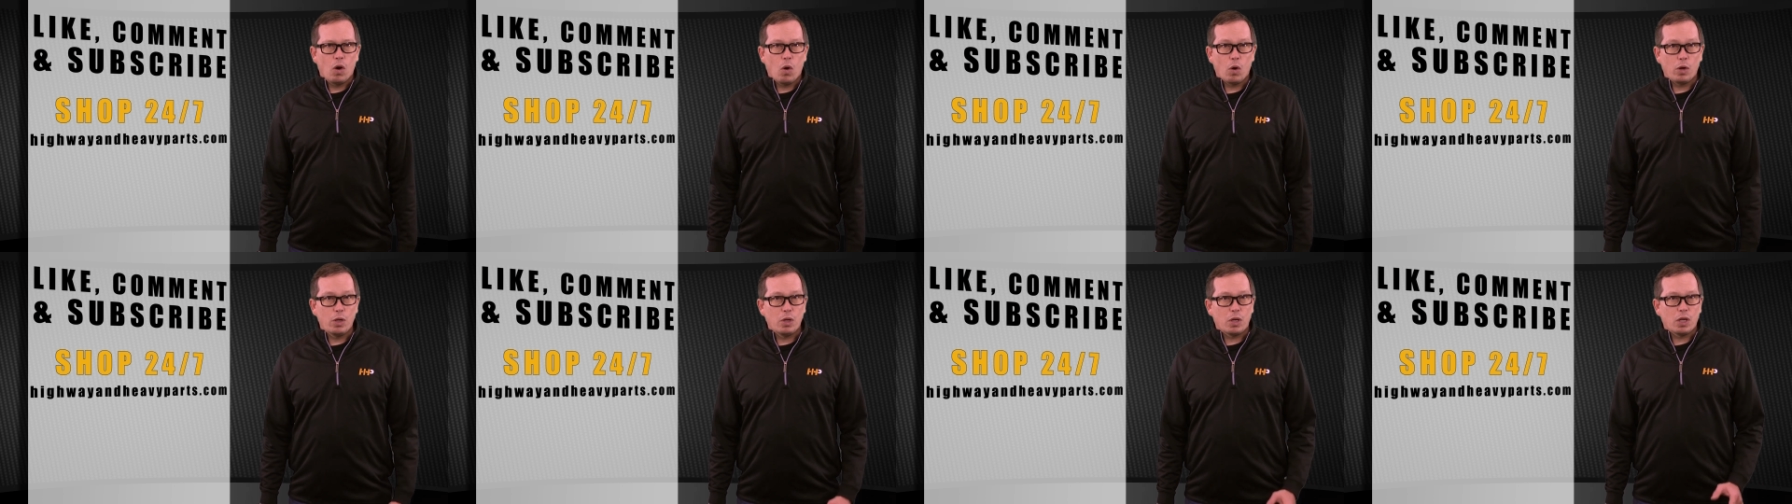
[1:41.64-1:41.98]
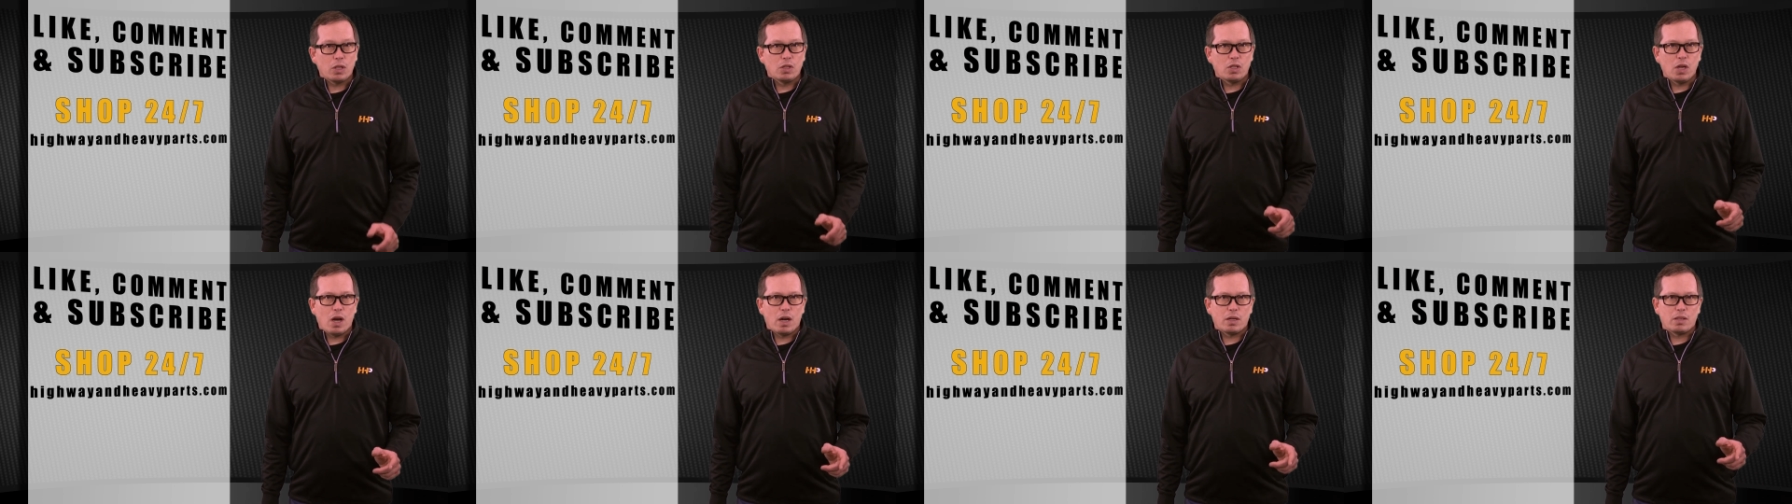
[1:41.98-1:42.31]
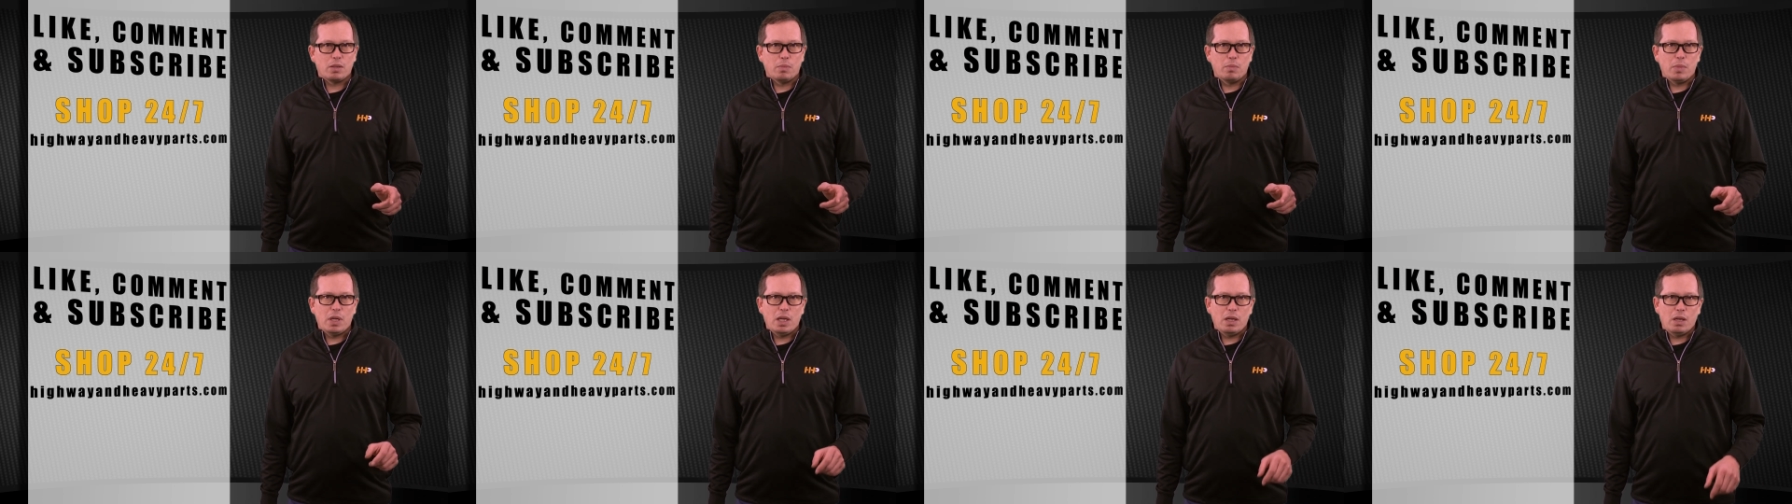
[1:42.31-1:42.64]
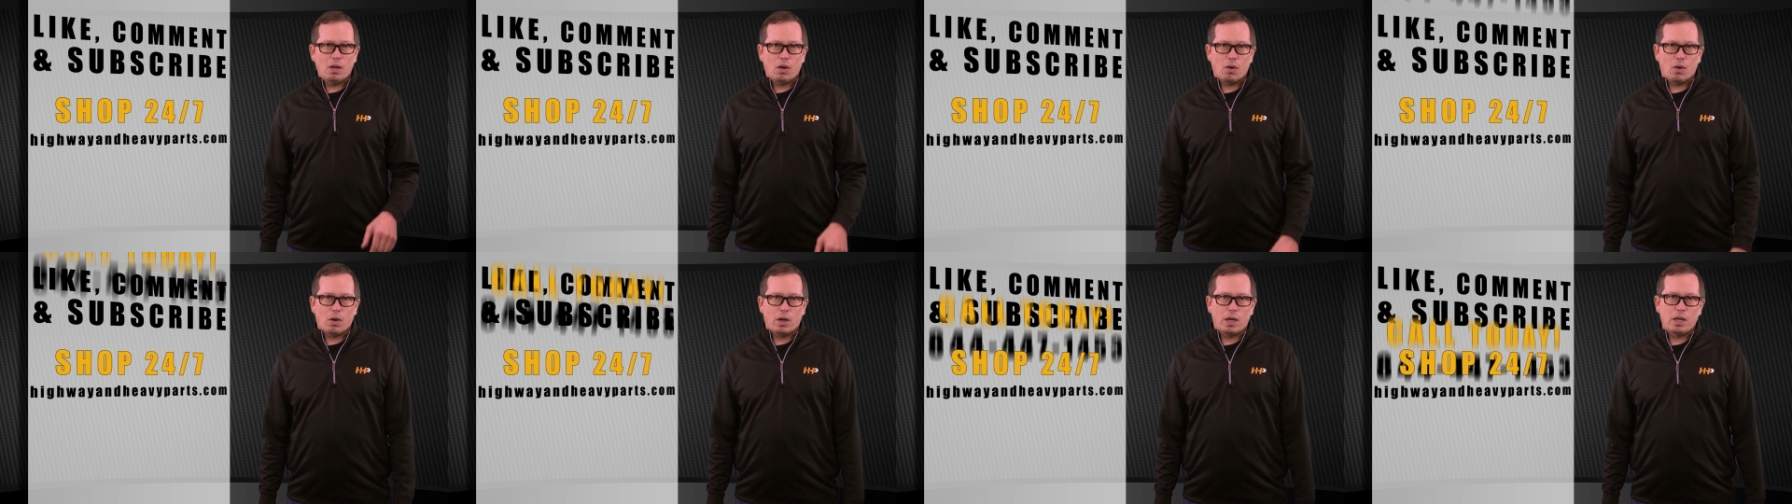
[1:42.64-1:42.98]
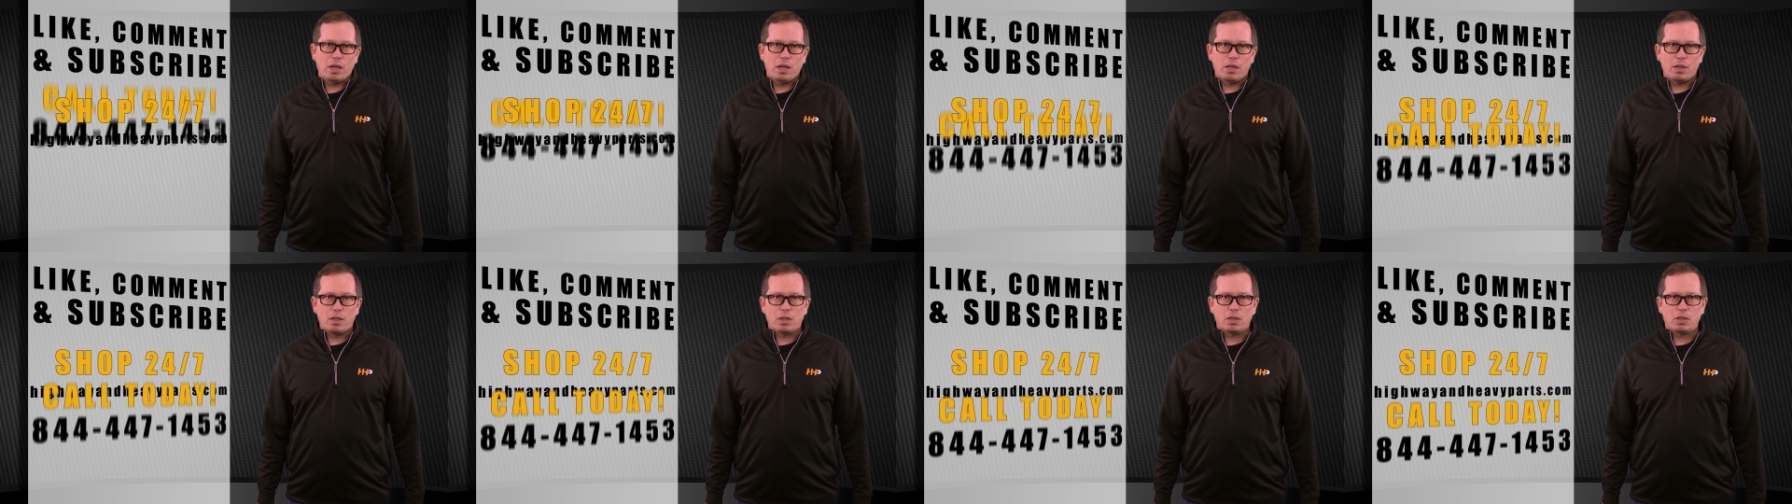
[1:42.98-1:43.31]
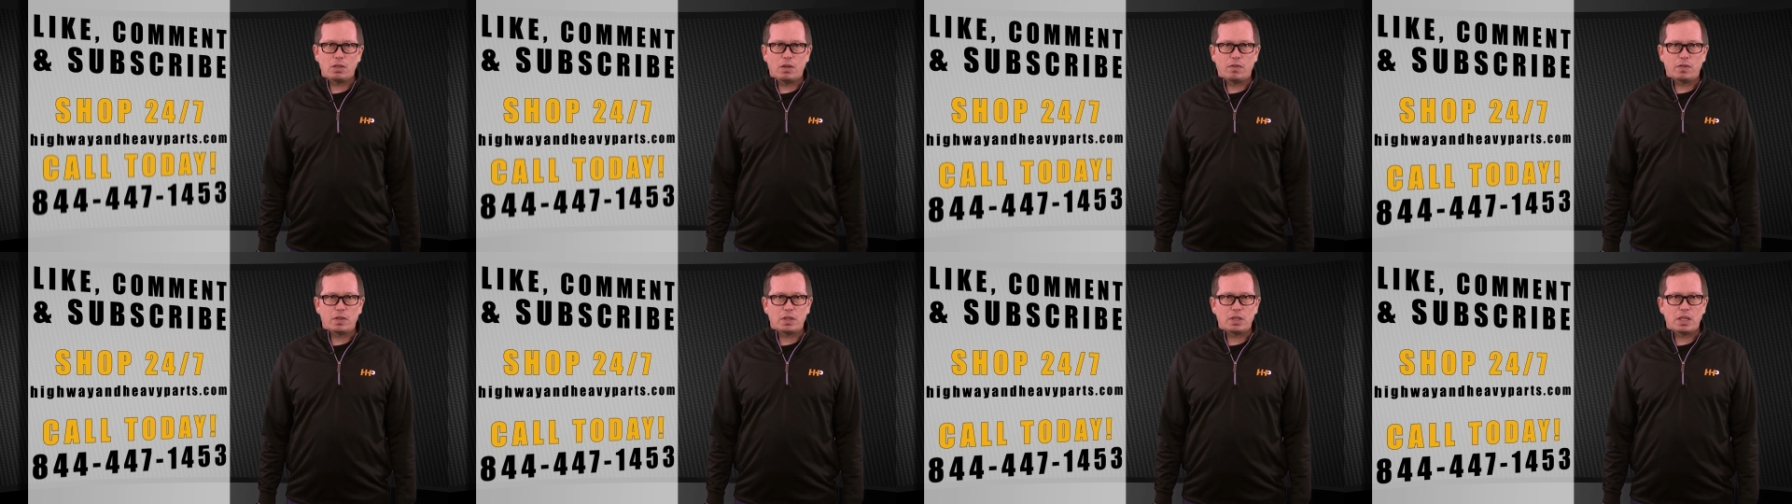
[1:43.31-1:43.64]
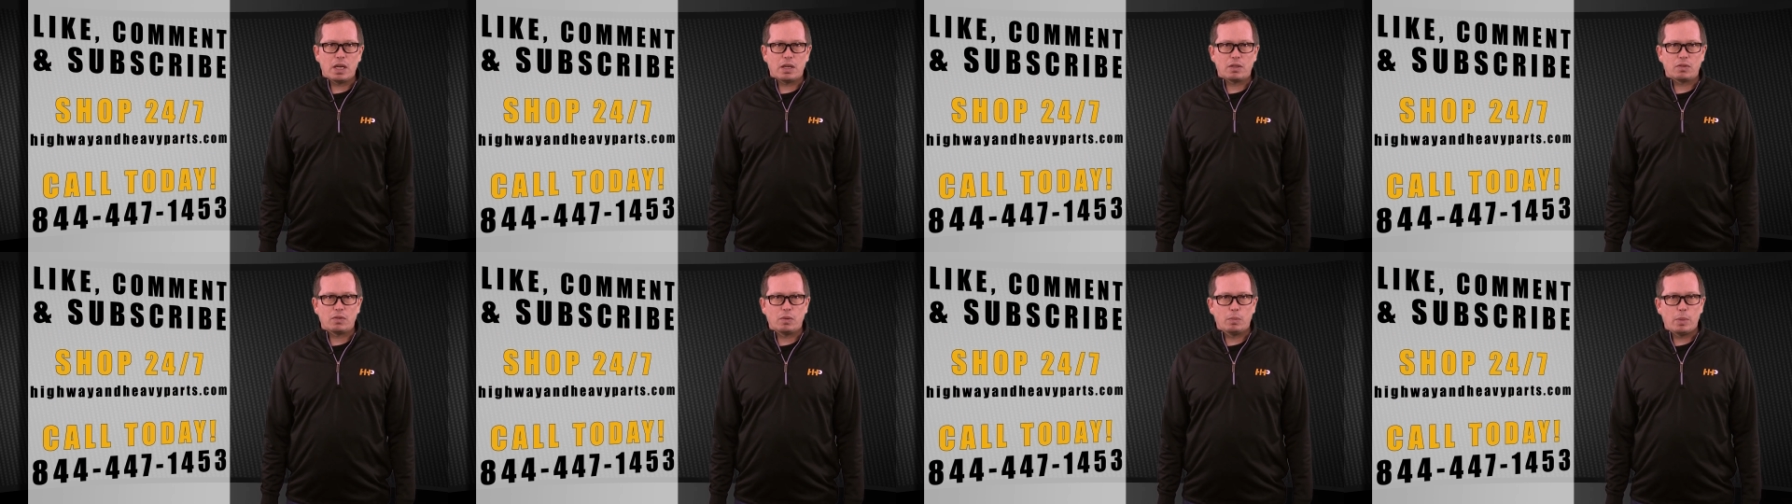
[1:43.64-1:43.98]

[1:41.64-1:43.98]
Or you can talk to me or any of the service techs